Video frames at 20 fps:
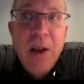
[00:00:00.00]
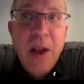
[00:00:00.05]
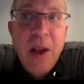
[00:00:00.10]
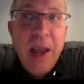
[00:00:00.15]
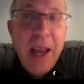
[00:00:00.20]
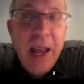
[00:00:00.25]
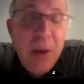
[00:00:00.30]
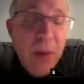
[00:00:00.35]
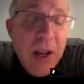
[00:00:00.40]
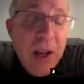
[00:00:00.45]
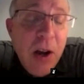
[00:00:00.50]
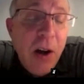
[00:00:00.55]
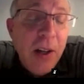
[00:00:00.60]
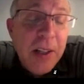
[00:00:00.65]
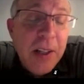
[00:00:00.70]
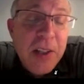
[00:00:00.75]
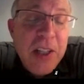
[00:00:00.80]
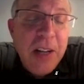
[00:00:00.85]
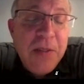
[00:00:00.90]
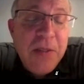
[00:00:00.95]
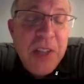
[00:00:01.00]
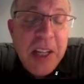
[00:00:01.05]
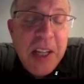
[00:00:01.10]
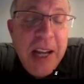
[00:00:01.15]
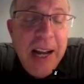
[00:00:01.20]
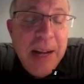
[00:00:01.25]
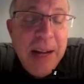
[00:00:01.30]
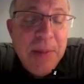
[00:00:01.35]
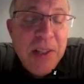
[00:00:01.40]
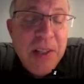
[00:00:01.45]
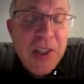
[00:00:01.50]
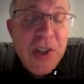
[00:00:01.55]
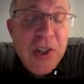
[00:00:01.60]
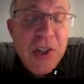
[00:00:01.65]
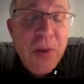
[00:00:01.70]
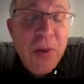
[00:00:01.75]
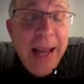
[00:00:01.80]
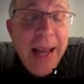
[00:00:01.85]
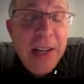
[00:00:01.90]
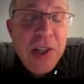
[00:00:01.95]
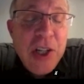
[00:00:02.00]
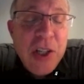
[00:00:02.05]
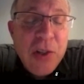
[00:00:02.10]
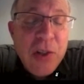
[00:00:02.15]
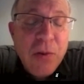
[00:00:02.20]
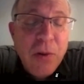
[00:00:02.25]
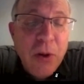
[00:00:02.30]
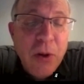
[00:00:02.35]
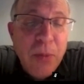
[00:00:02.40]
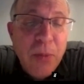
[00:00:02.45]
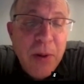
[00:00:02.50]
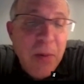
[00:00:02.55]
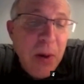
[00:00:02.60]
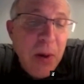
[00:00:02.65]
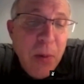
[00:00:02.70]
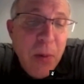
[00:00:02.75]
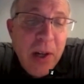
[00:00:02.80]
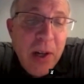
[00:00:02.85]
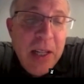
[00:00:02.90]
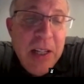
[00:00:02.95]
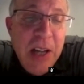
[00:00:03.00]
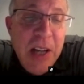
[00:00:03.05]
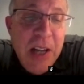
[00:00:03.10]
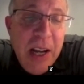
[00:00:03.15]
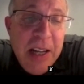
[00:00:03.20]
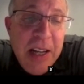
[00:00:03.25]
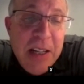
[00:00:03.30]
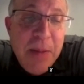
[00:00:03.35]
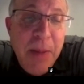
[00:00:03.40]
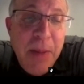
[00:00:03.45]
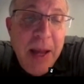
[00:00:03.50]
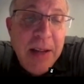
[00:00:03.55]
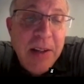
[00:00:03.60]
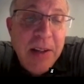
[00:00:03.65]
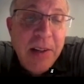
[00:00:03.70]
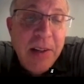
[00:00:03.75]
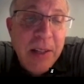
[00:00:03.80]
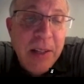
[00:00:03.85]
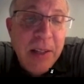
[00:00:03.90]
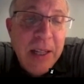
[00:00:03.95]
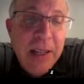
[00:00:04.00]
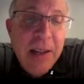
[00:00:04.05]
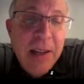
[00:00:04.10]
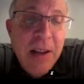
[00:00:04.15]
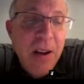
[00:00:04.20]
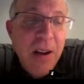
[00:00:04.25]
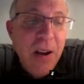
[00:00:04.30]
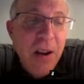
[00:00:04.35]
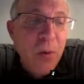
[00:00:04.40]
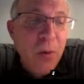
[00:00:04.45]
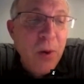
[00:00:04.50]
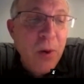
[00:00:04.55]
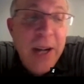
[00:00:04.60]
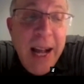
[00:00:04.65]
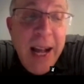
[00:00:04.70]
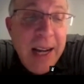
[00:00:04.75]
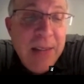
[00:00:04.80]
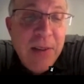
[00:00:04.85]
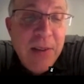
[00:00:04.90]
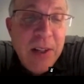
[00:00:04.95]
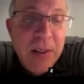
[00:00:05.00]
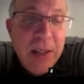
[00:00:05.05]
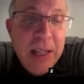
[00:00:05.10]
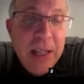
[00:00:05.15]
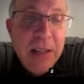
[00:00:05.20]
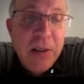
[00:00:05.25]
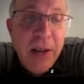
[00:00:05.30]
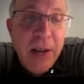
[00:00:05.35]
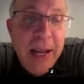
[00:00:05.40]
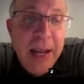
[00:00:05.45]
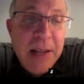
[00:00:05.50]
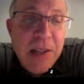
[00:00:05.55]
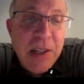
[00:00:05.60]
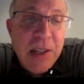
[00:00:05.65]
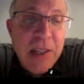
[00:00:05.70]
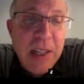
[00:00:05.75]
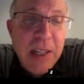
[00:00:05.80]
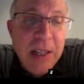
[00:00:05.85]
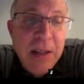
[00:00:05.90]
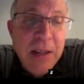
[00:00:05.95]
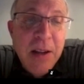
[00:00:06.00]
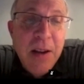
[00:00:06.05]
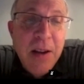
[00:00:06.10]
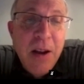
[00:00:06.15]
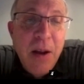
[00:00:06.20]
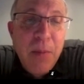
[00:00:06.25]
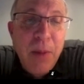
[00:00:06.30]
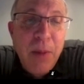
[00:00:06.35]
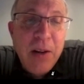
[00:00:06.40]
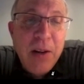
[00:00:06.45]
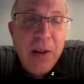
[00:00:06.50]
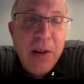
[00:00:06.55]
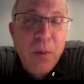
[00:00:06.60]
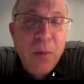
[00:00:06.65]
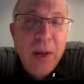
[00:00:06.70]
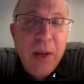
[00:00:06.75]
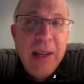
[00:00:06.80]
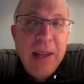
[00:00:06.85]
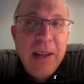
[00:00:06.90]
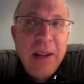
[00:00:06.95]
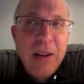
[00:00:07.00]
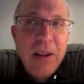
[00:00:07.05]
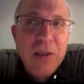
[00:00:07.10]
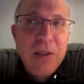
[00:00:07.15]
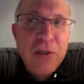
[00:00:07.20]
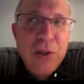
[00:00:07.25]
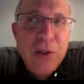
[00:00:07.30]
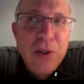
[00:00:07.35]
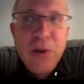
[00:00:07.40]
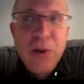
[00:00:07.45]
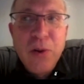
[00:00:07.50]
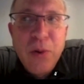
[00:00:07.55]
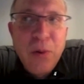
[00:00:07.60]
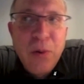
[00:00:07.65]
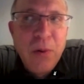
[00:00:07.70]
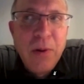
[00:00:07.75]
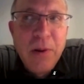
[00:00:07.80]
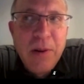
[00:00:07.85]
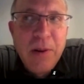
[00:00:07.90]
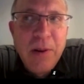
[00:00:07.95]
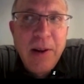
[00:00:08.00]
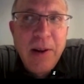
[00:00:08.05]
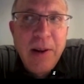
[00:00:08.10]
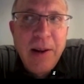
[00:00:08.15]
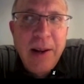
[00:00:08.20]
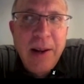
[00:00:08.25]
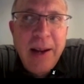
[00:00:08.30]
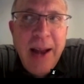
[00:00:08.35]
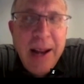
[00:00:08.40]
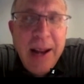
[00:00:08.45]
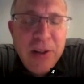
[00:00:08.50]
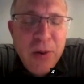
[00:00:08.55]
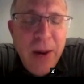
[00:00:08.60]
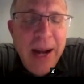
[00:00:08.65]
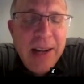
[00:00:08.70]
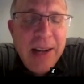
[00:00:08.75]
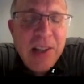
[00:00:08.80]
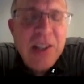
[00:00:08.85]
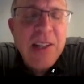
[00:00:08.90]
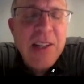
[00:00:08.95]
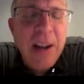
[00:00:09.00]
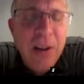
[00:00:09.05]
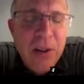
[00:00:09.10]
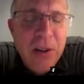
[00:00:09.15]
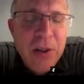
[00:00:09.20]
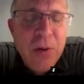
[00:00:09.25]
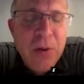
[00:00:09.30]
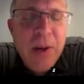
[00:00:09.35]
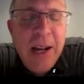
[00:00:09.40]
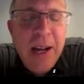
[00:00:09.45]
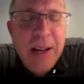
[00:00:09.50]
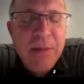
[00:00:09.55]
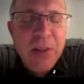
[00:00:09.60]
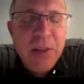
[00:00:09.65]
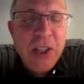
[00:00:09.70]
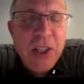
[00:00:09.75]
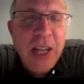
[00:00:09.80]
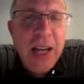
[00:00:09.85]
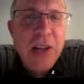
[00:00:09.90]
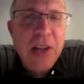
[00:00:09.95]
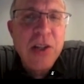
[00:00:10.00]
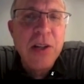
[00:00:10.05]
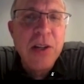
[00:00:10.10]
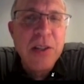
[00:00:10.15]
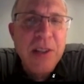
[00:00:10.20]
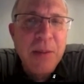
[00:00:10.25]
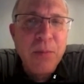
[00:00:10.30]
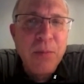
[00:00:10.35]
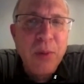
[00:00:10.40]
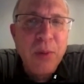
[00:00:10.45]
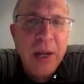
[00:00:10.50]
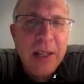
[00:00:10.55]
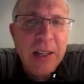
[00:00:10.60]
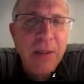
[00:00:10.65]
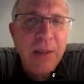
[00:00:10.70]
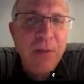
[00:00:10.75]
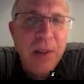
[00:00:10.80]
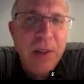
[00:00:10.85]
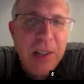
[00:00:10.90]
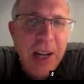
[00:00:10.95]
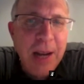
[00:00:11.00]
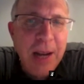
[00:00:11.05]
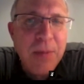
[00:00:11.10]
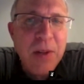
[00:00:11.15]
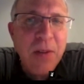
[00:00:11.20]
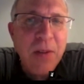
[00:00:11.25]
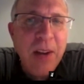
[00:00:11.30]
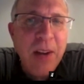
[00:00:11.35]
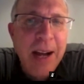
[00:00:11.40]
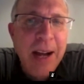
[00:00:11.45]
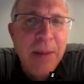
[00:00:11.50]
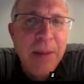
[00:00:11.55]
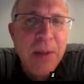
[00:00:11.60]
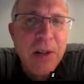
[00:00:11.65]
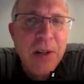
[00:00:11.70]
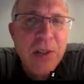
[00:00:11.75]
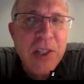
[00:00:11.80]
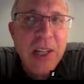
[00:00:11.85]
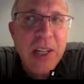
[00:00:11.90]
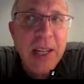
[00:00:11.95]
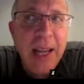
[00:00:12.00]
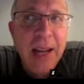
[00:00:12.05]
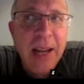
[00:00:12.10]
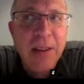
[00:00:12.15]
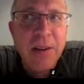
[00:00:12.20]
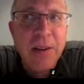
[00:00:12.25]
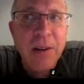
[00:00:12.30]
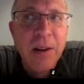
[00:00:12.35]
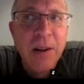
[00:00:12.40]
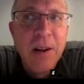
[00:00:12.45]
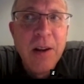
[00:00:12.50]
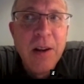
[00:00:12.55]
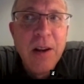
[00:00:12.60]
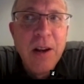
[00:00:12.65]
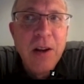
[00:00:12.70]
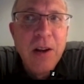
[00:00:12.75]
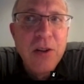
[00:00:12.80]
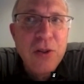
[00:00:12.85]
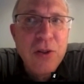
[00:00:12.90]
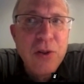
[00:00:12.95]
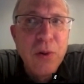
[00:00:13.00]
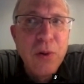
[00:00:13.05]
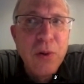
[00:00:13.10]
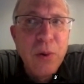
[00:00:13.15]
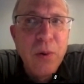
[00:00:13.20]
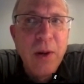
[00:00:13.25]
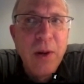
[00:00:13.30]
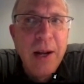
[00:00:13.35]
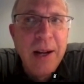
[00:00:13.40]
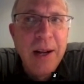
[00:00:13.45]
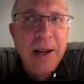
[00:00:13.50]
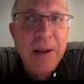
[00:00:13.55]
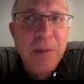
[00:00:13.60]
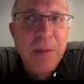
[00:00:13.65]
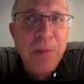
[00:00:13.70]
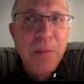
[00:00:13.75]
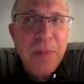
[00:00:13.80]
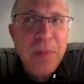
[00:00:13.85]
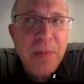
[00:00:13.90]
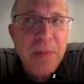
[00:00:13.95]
And we call ourselves the Common Strategies Group. And we work independently. We're not even a legal entity, but we do try to start new conversations and bring different types of commoners together to